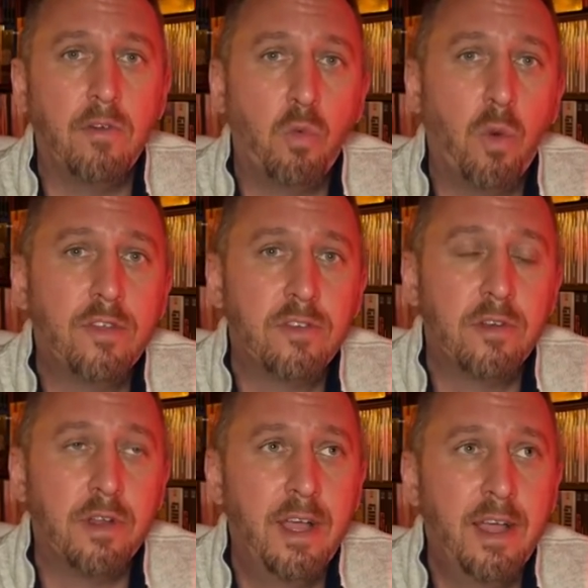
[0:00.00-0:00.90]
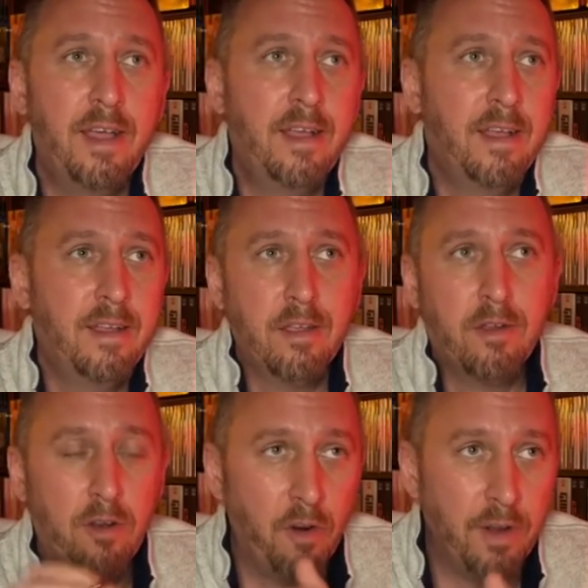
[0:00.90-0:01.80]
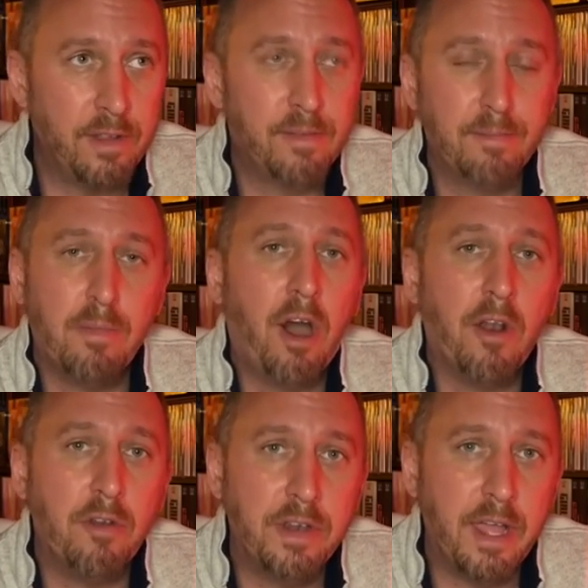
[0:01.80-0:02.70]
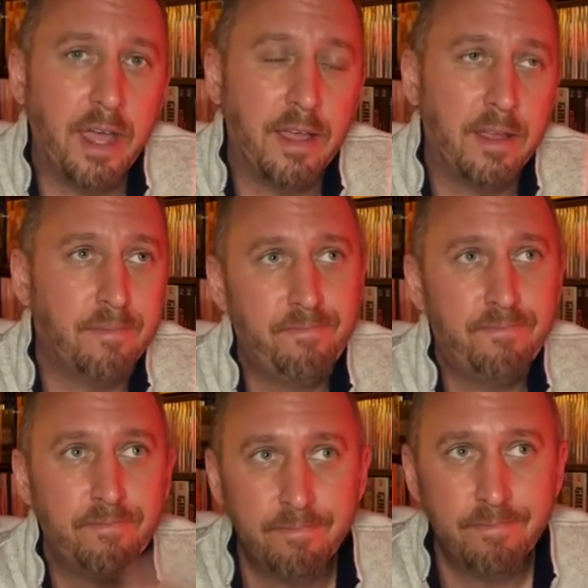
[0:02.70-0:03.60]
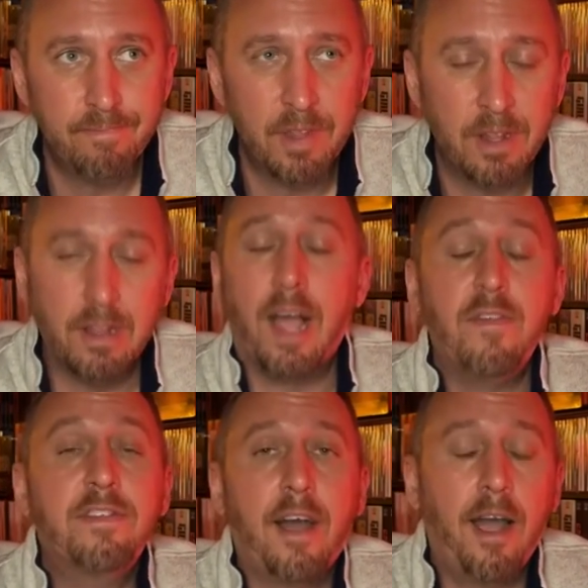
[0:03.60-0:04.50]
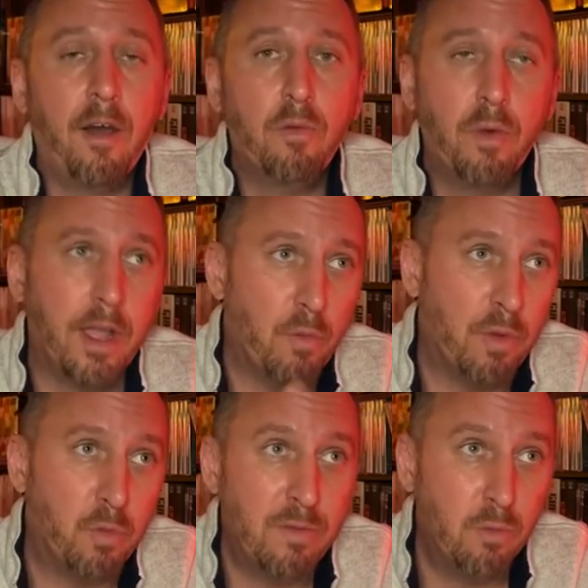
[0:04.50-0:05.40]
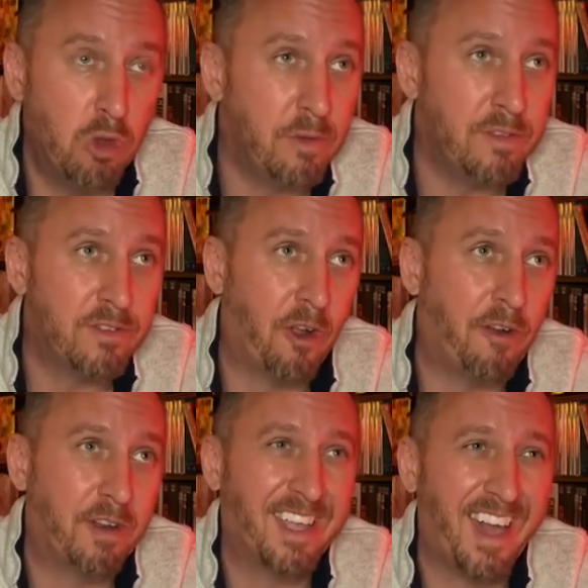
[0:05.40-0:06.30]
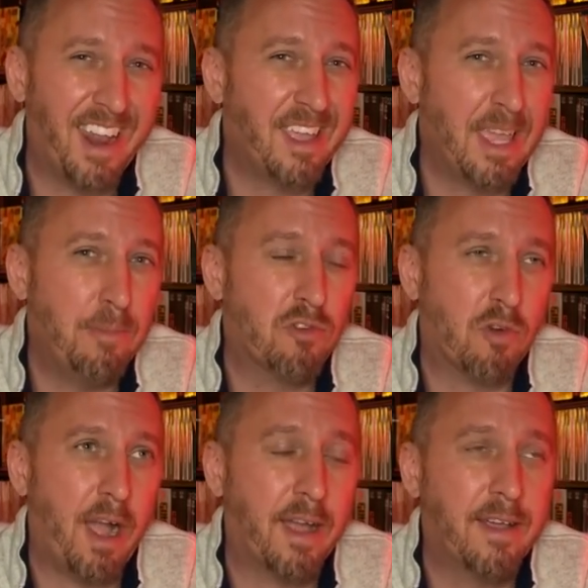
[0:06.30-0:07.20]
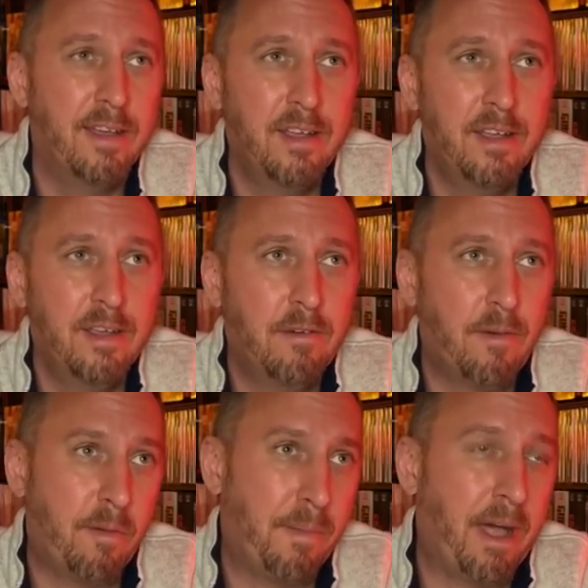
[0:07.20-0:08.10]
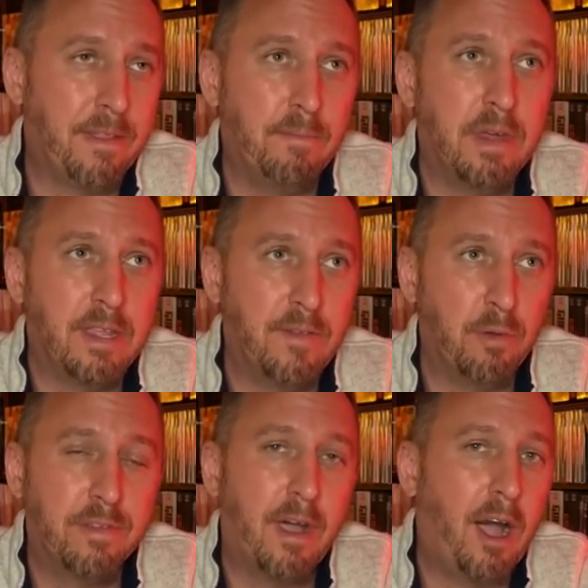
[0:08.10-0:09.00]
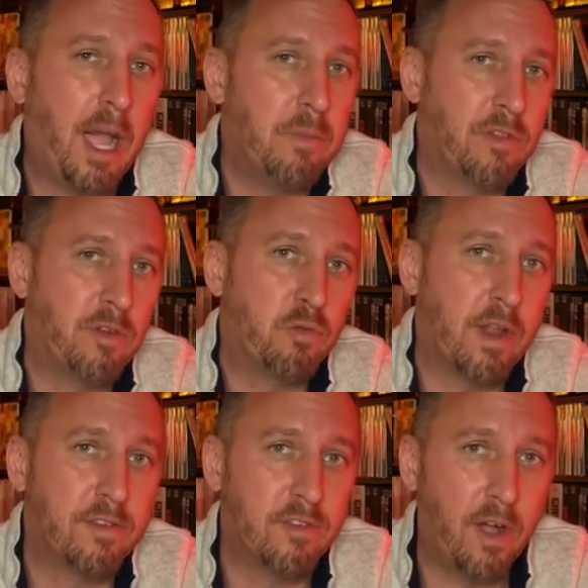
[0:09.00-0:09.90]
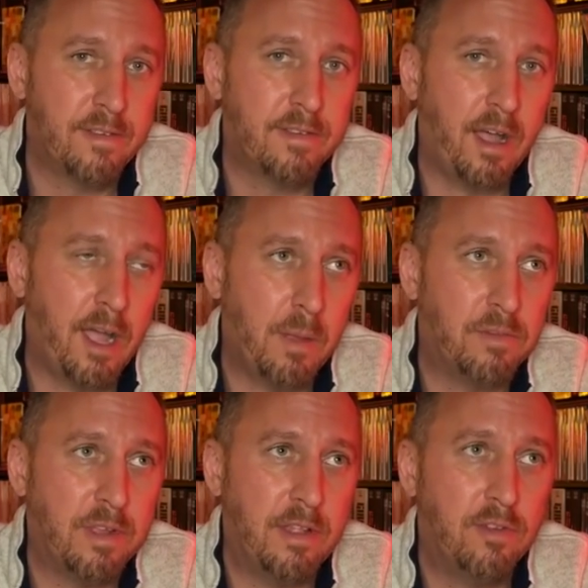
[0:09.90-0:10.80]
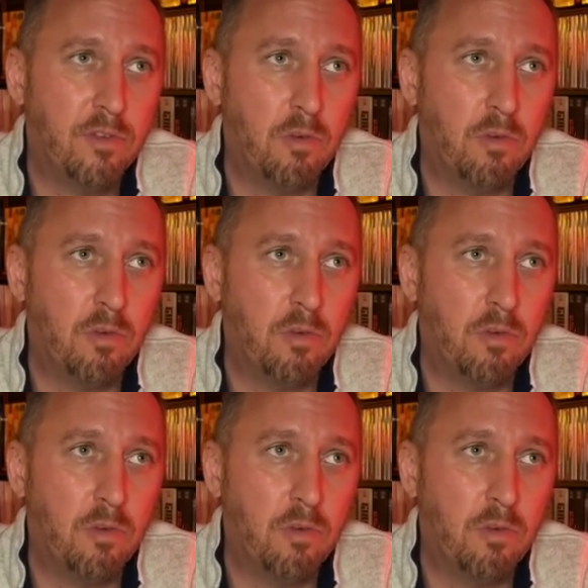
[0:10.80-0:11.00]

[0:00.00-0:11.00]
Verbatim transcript: Western current modern day lifestyle, right? When we really started to kind of keep track from about the medieval times and the Renaissance times into